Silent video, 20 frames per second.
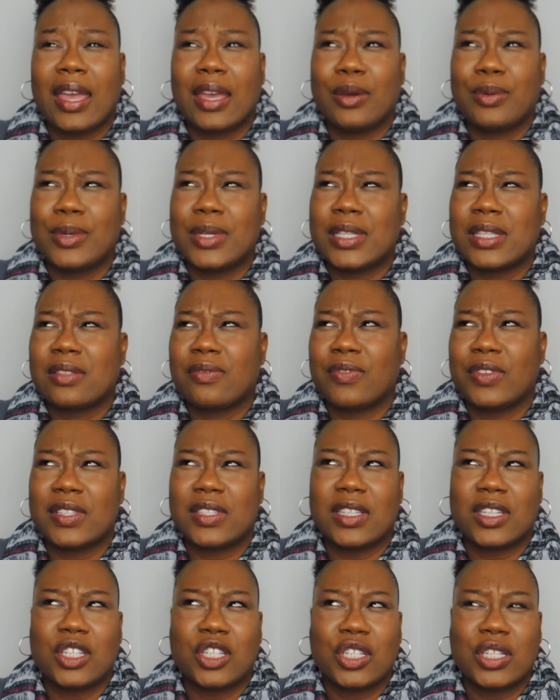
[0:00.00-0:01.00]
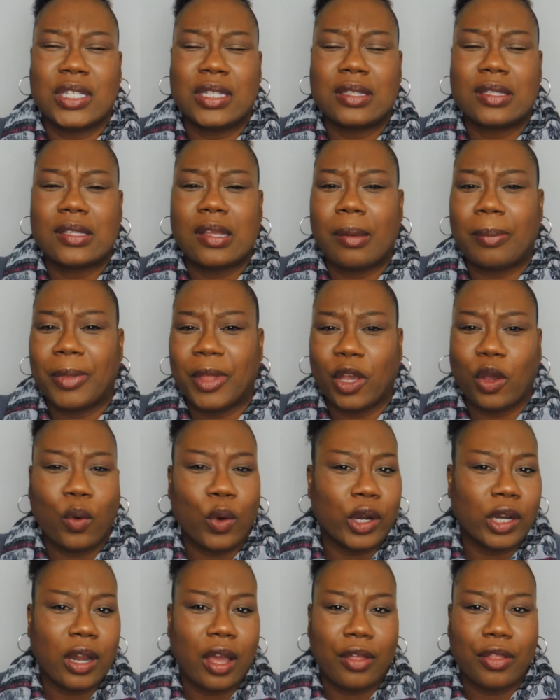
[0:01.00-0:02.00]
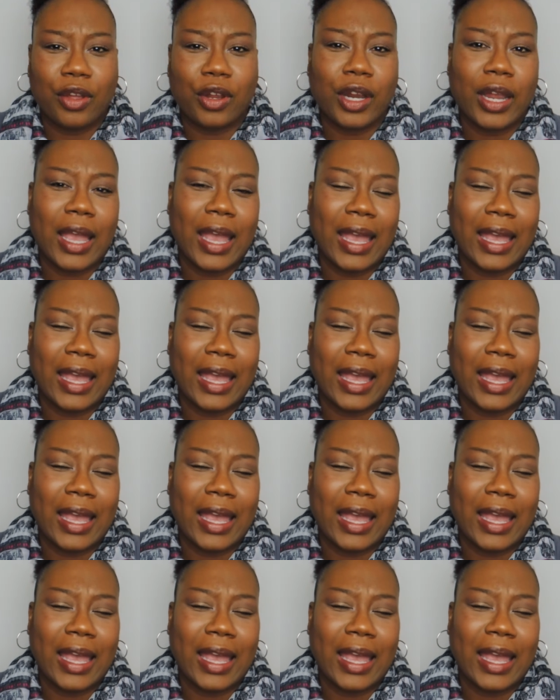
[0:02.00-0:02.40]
It was Physicians something or another,